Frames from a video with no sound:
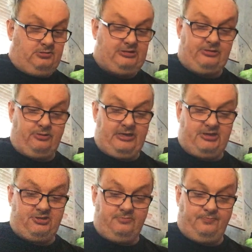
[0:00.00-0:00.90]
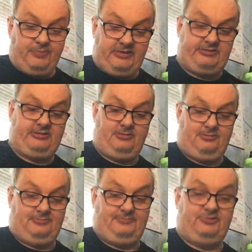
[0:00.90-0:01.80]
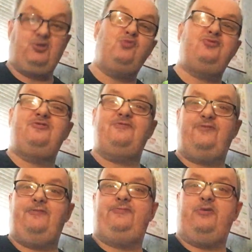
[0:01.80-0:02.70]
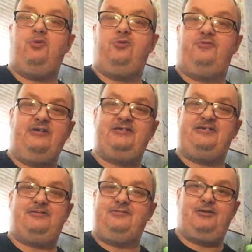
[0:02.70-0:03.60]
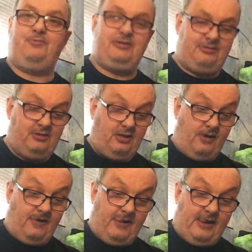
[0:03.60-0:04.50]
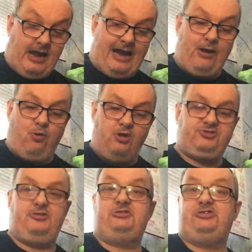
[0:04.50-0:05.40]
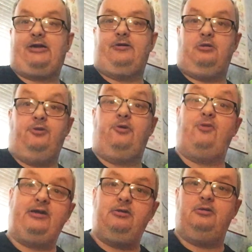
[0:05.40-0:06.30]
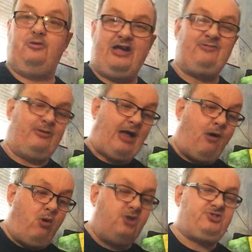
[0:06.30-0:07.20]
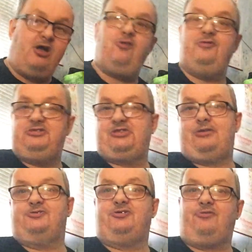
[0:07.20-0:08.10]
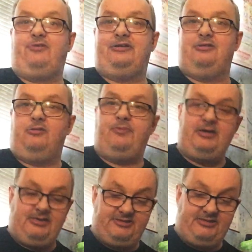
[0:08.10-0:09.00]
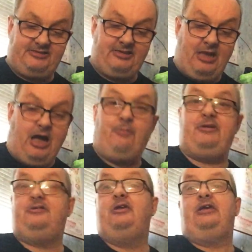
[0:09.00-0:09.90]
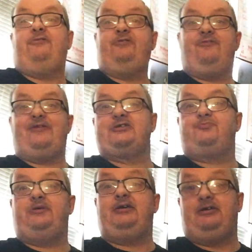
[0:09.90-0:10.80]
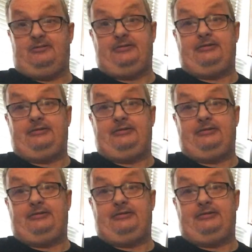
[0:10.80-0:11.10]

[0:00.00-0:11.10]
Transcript: Generation Pixel, 251, I watch this channel on a regular, I watch all these channels on a regular basis. I mean, if you'd have asked me